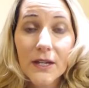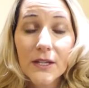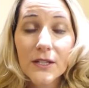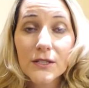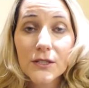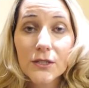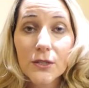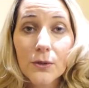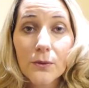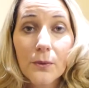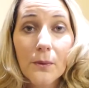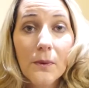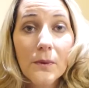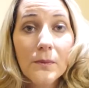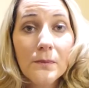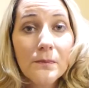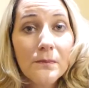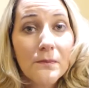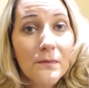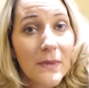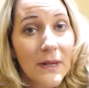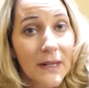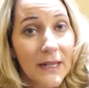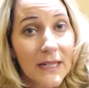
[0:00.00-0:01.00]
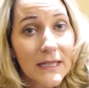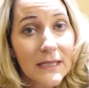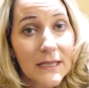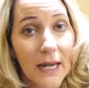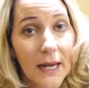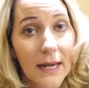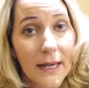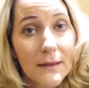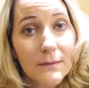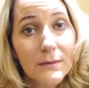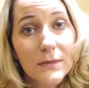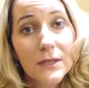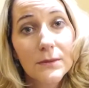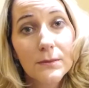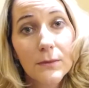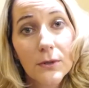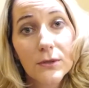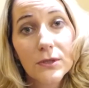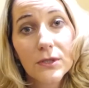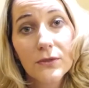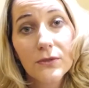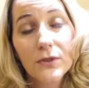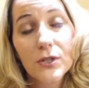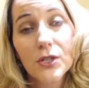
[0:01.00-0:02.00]
So many times,
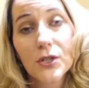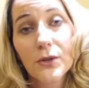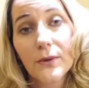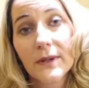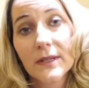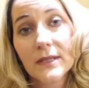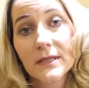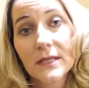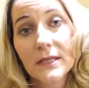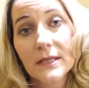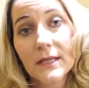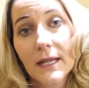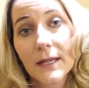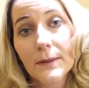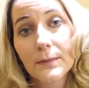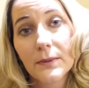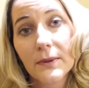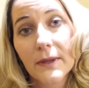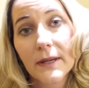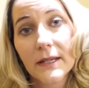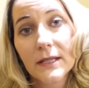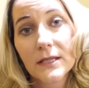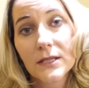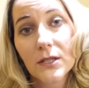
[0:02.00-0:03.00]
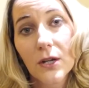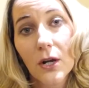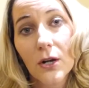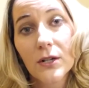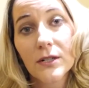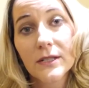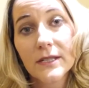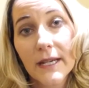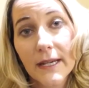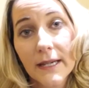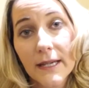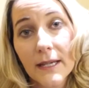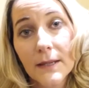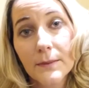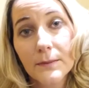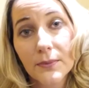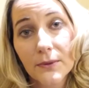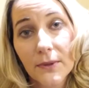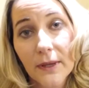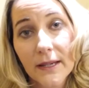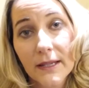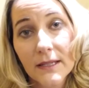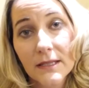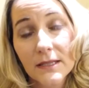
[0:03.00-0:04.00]
most of the showings that take place are taking
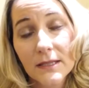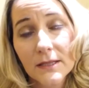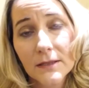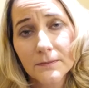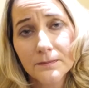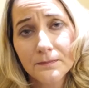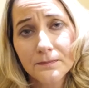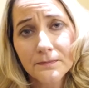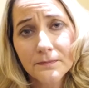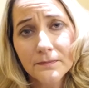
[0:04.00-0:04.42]
place